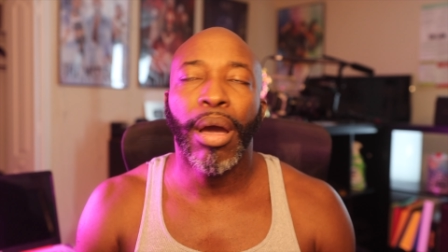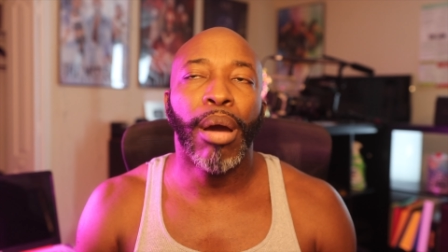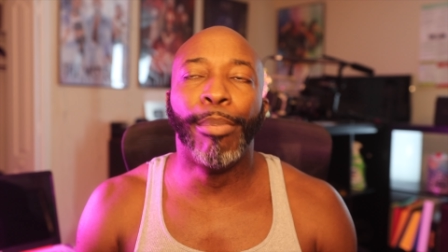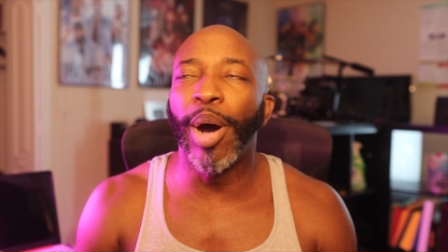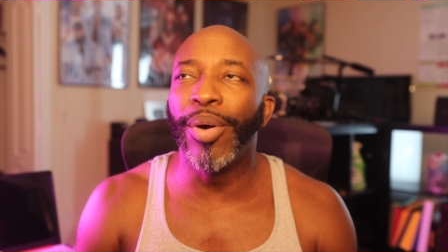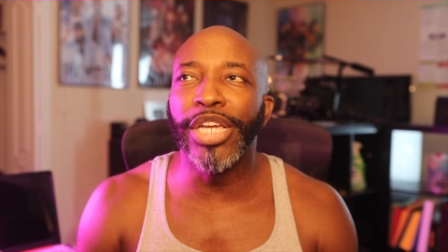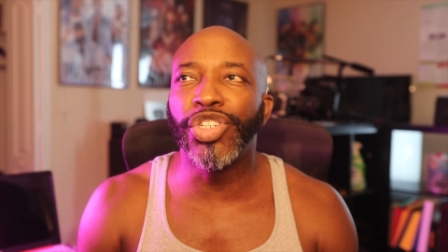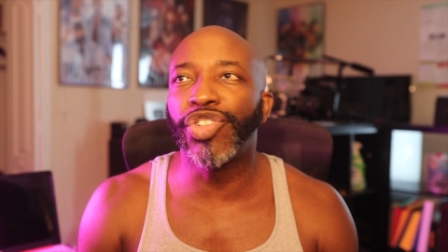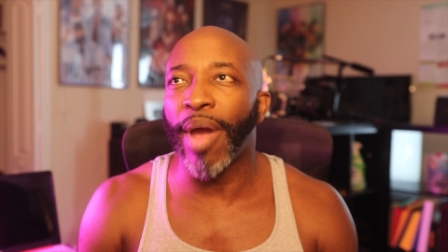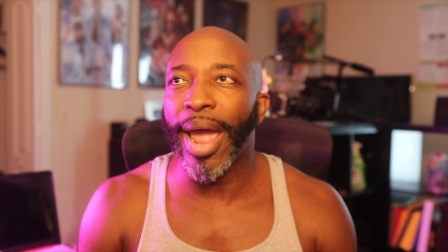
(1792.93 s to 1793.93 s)
Bowie
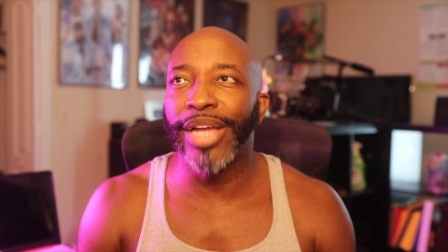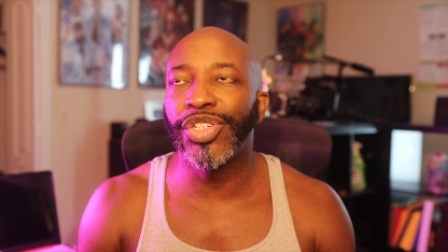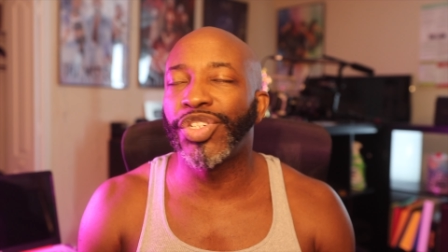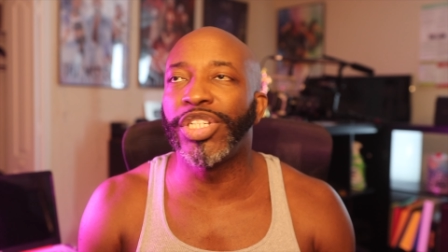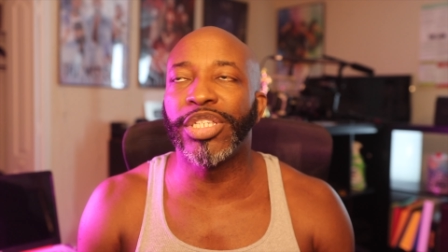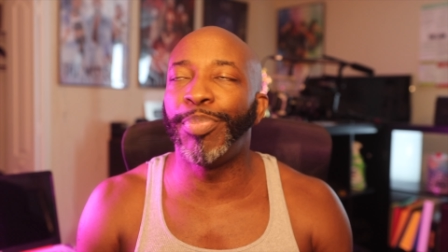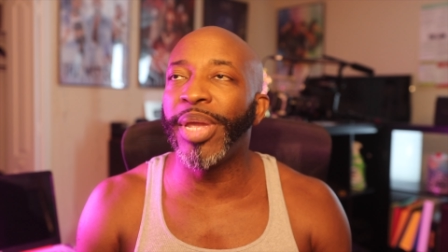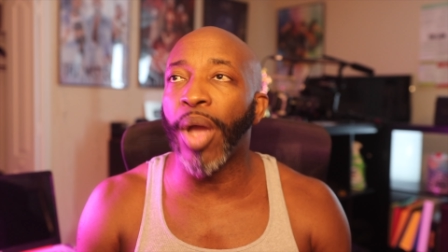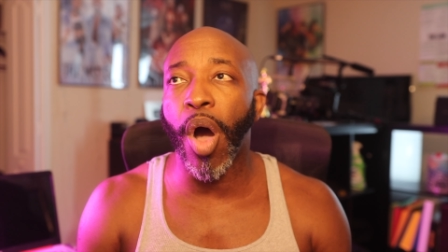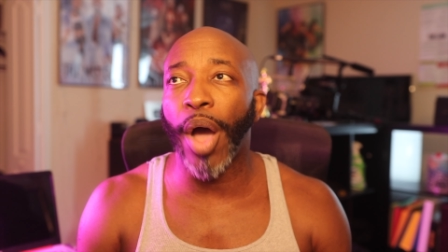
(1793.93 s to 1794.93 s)
is trash. She's a
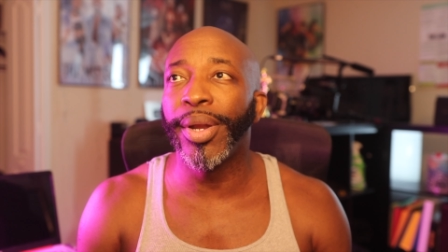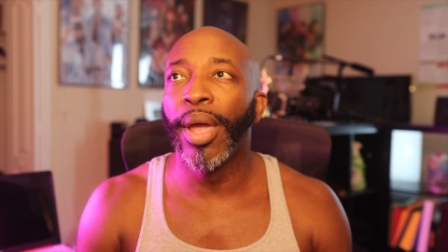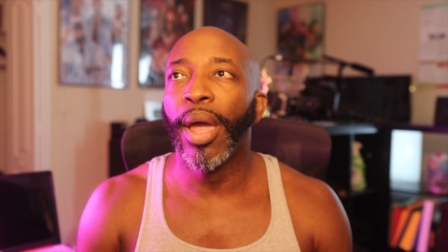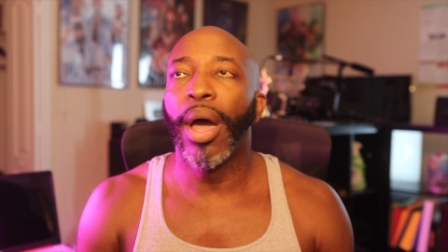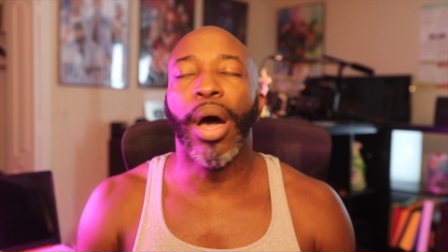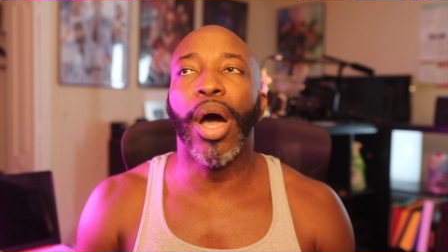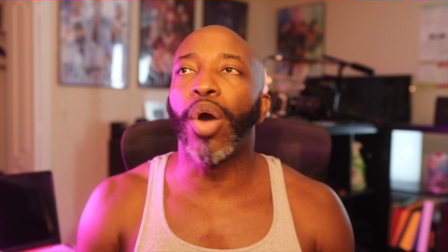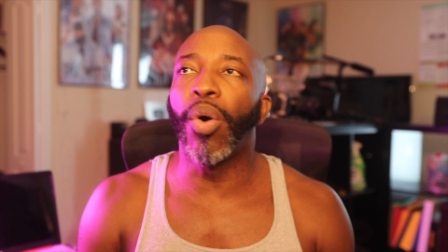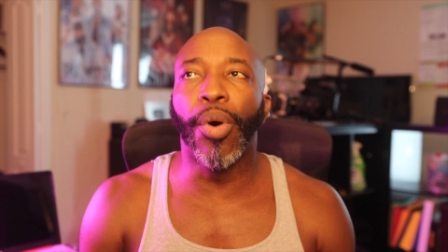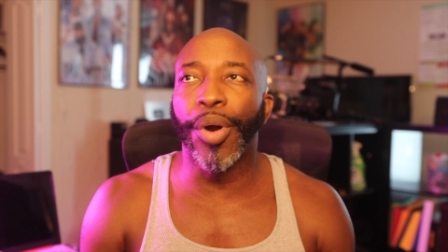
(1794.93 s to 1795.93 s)
peon.
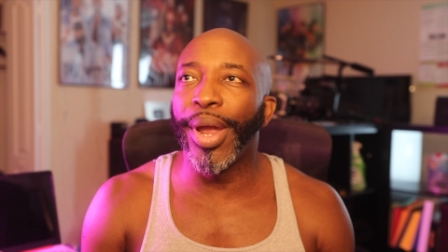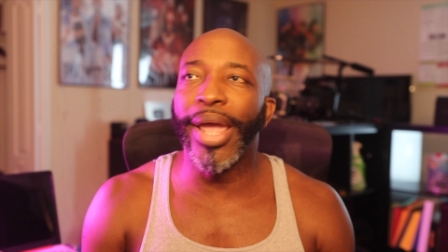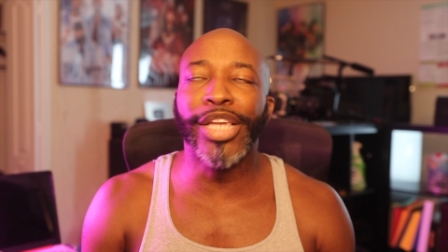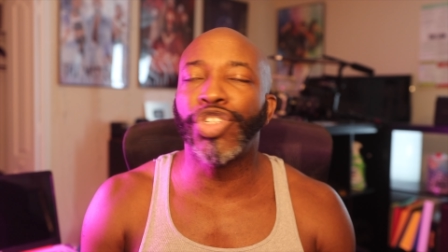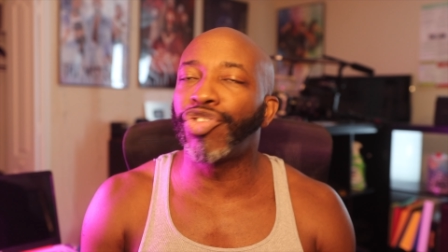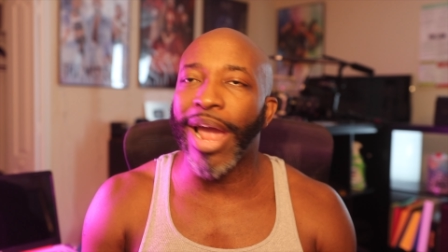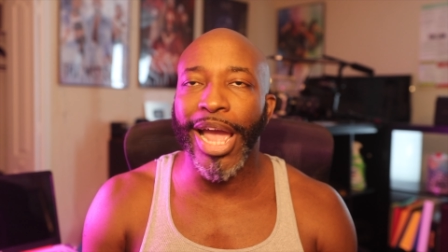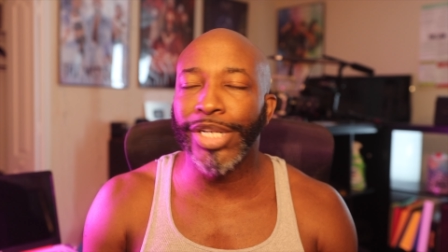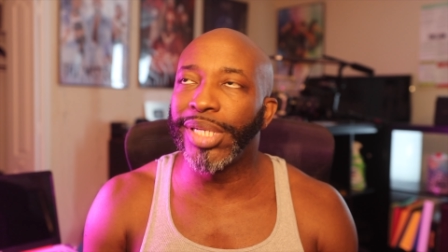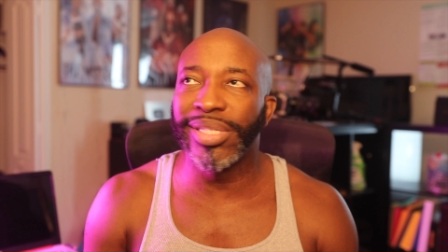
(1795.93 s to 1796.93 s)
Corey is
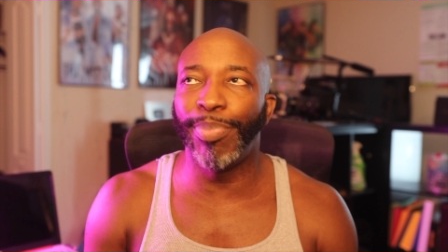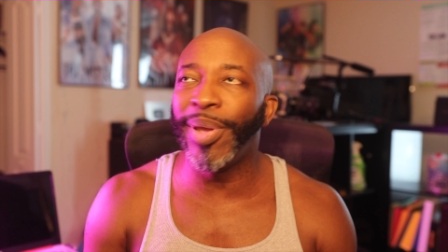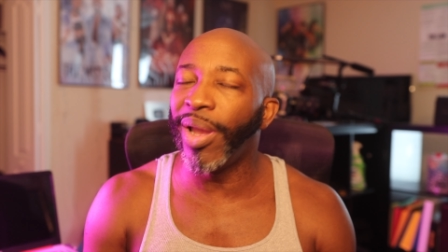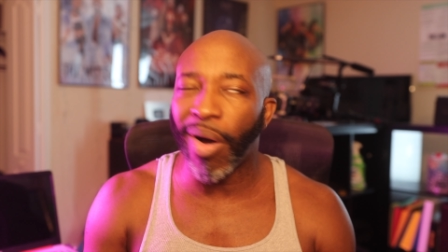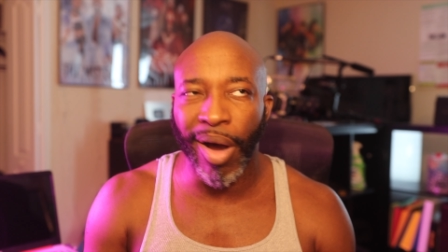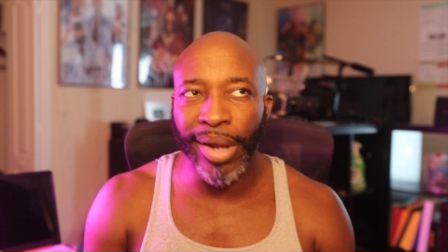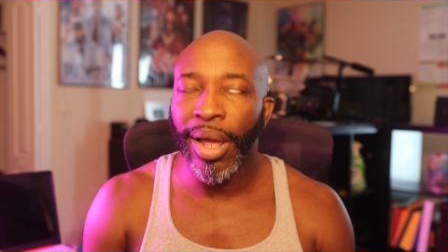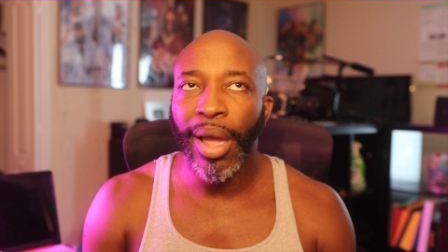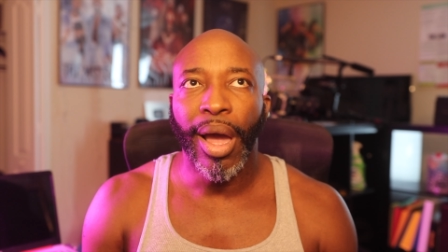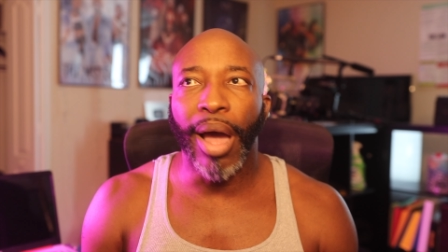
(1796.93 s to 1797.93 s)
trash. He's a peon.
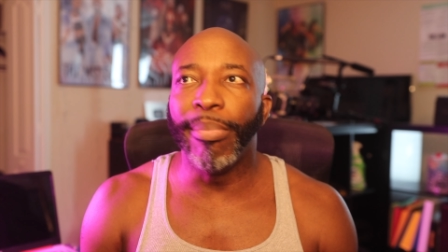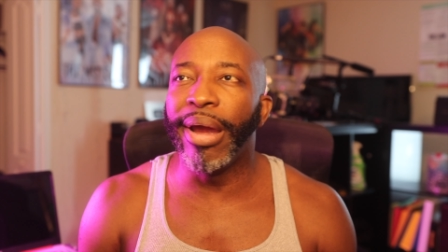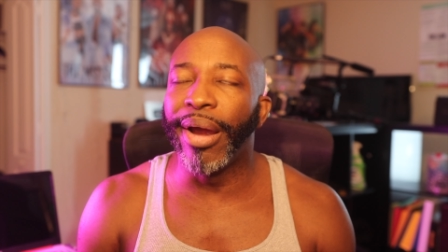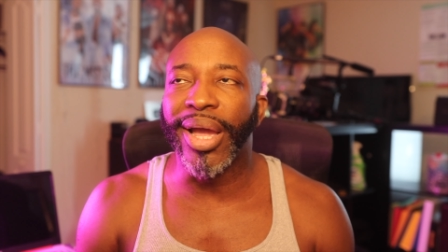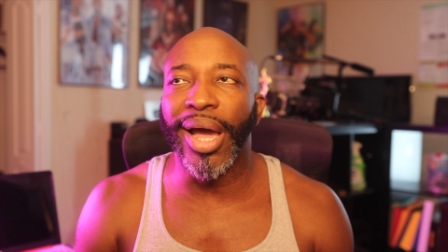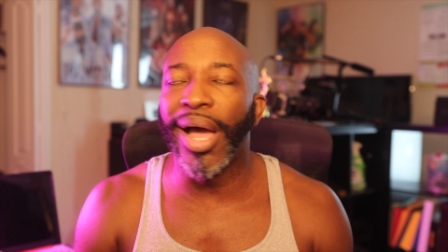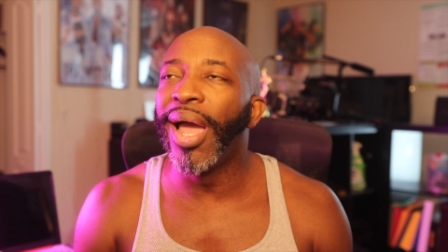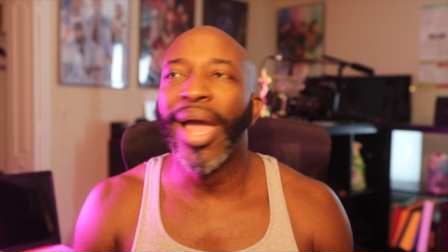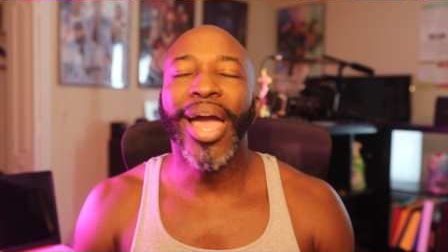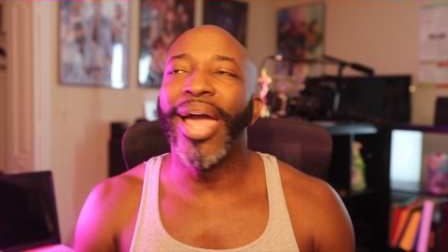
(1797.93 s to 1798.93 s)

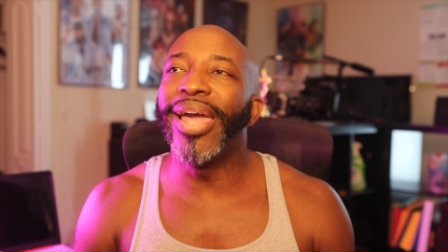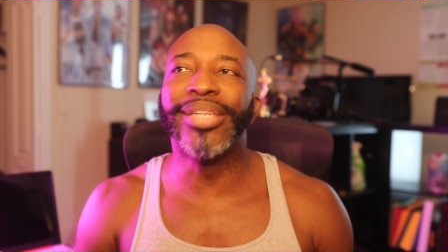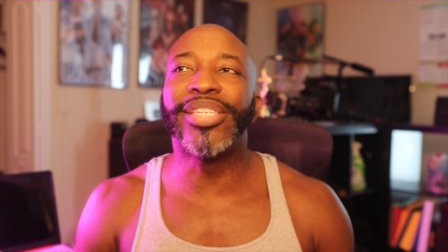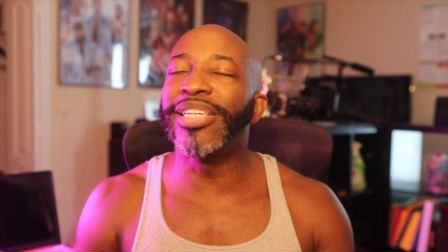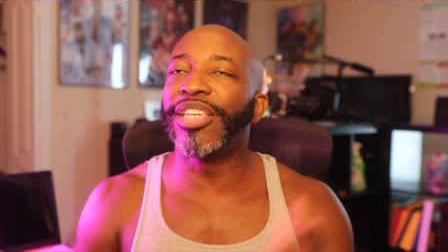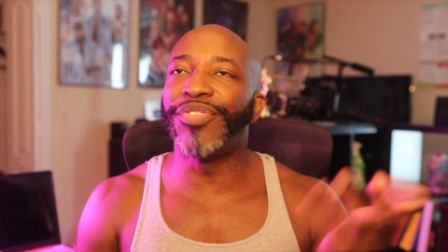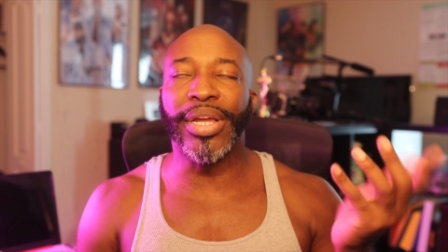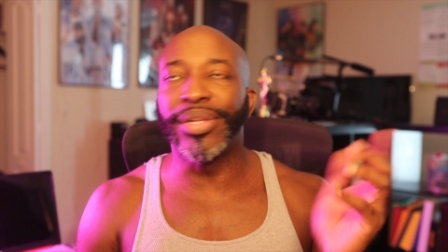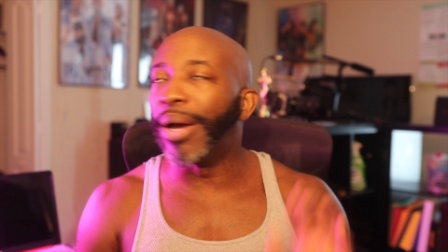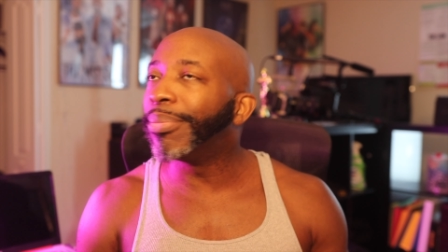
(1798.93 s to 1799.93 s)
America is a
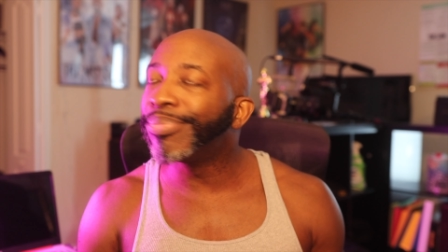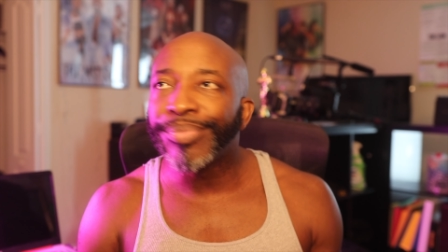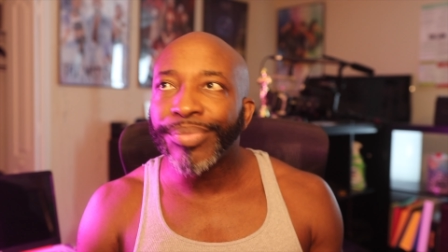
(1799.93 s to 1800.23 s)
victim.